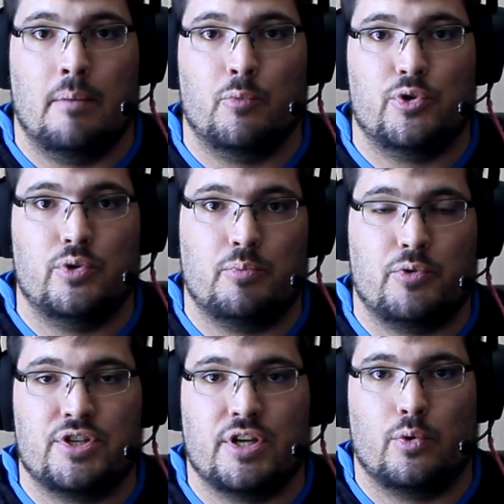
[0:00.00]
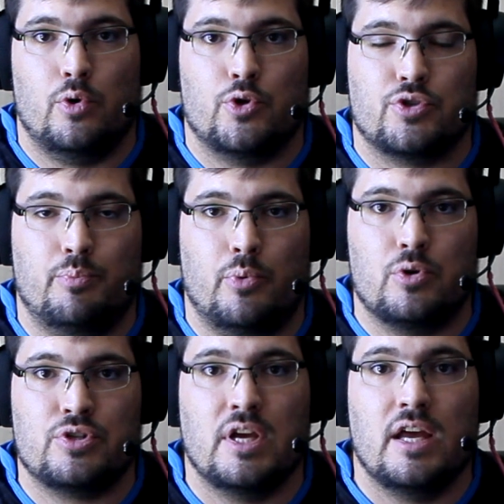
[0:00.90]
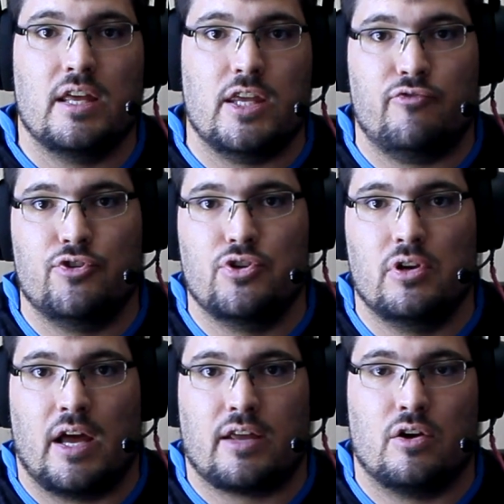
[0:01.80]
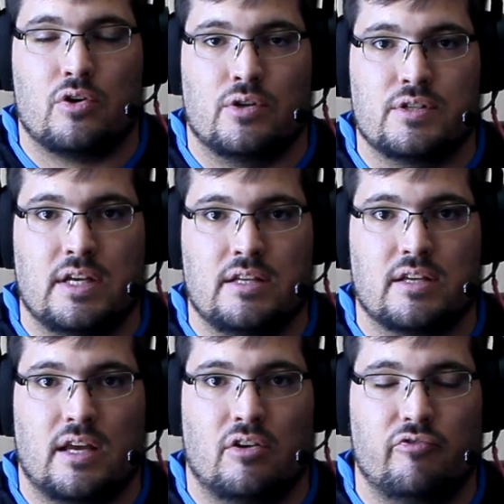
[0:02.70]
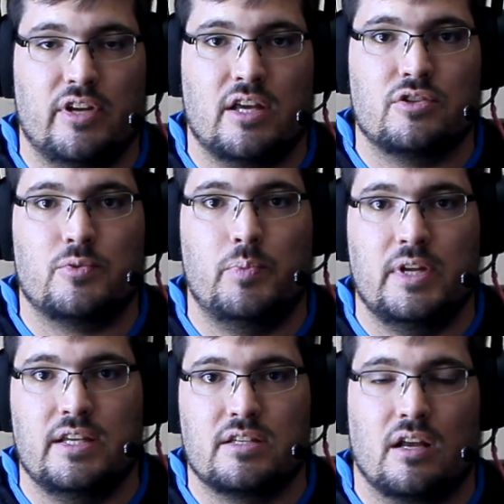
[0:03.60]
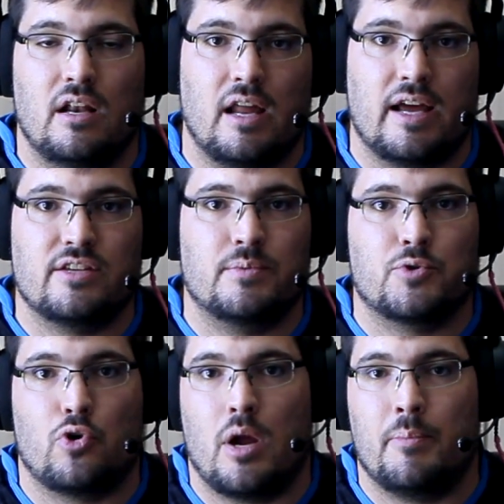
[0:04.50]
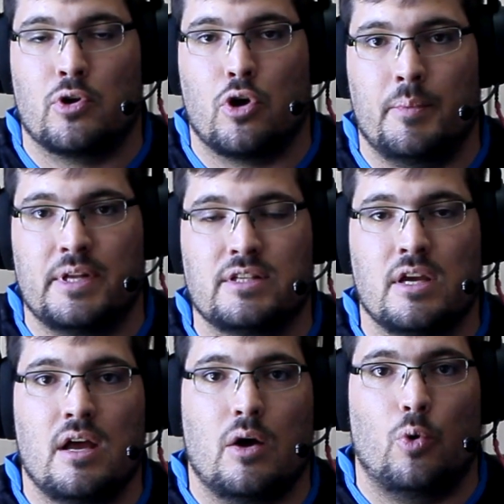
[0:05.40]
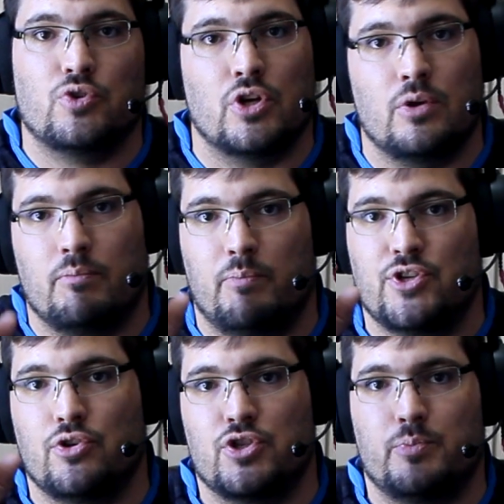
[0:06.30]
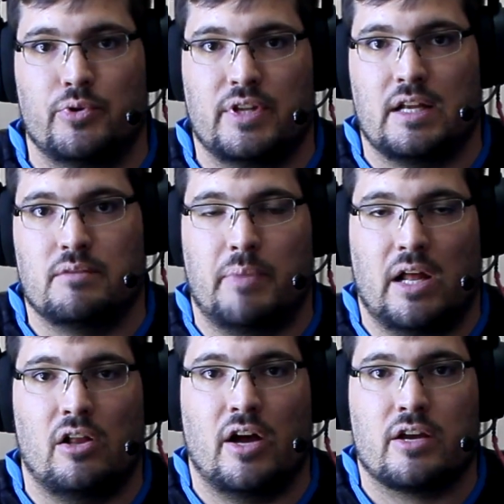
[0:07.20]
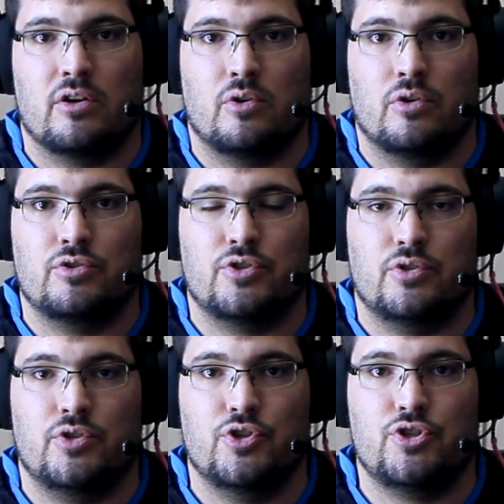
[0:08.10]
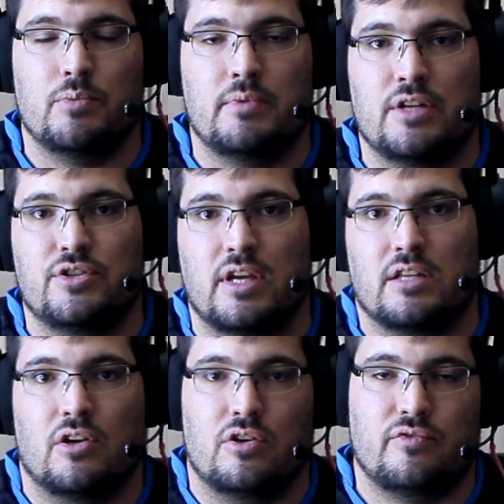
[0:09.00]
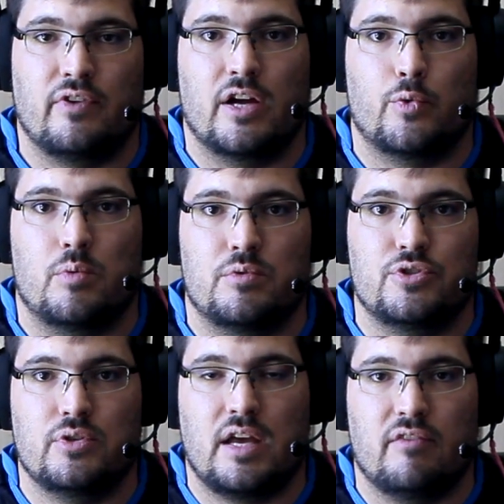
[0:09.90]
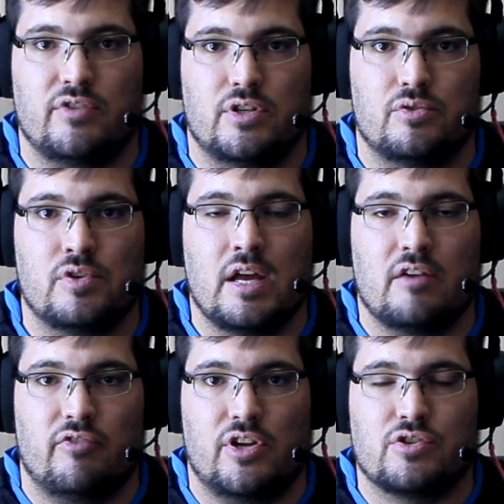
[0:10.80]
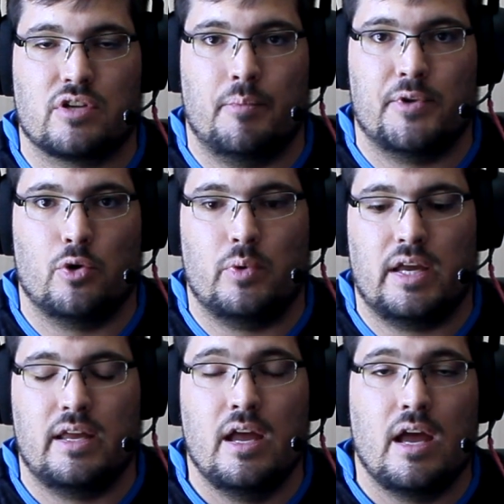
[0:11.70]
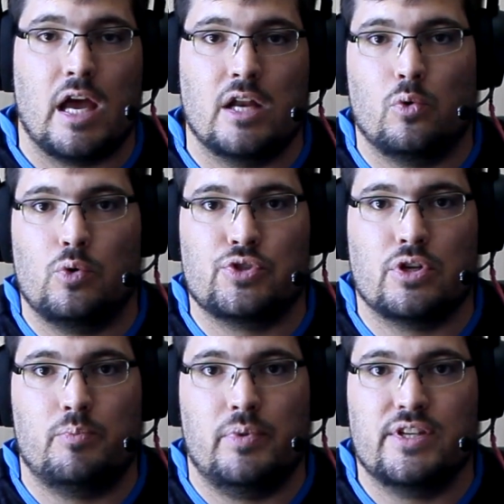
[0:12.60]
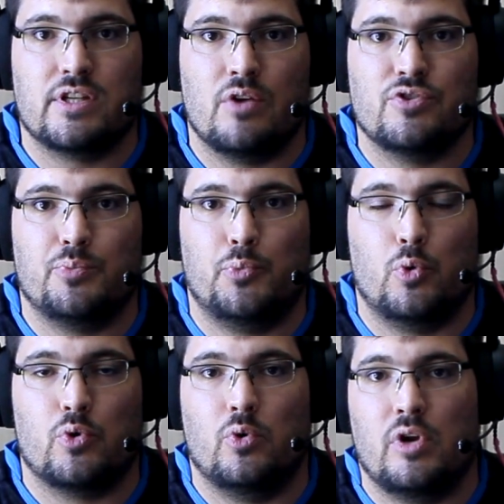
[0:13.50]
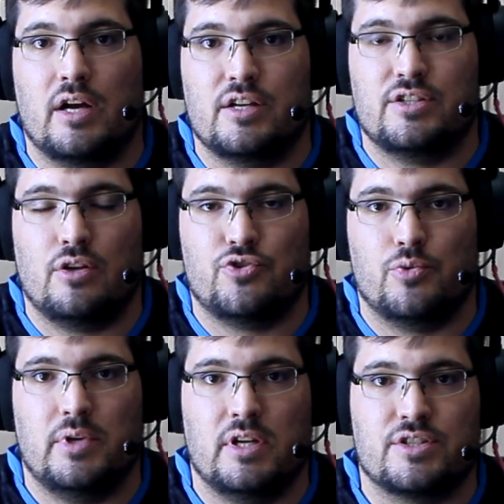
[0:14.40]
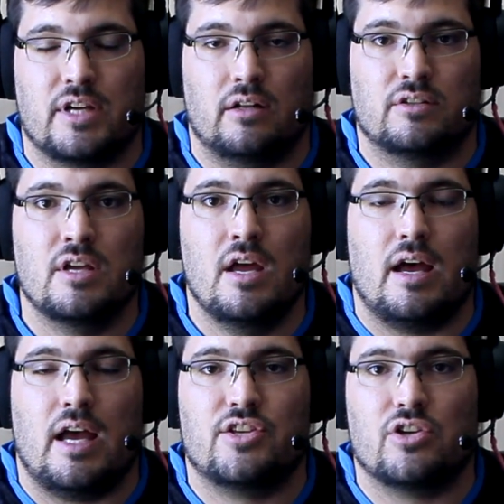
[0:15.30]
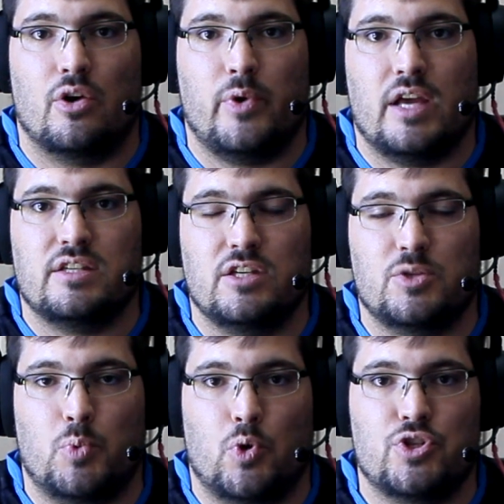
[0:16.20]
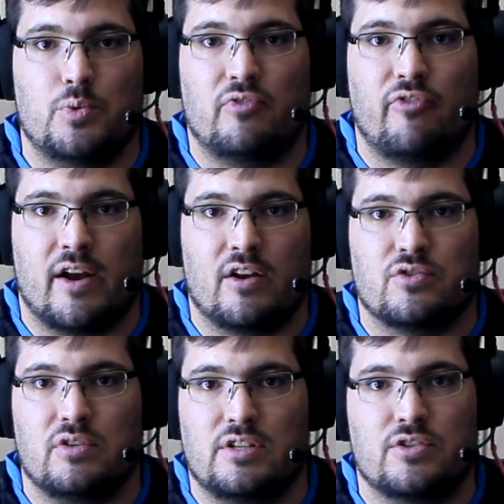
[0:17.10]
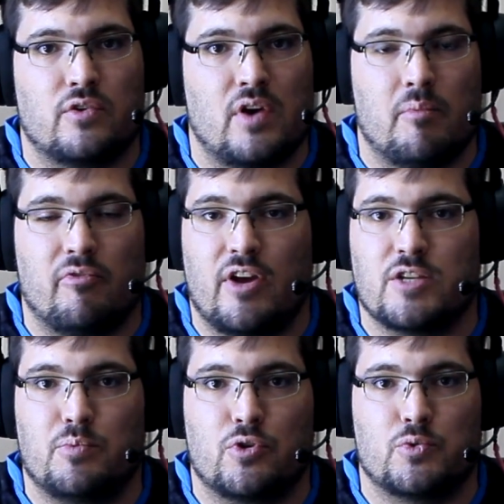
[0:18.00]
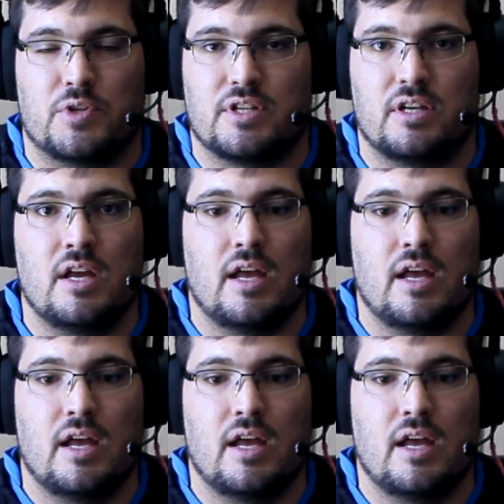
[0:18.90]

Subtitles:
We do appreciate all your support. If you do like our content and our videos, please like, subscribe and comment. Also, be sure to put that bell icon onto YouTube that you get notified when we do have new videos coming away. And also, please go and support all our other social media channels. It's REA's Esports. You would find us on Instagram, Facebook, Twitter,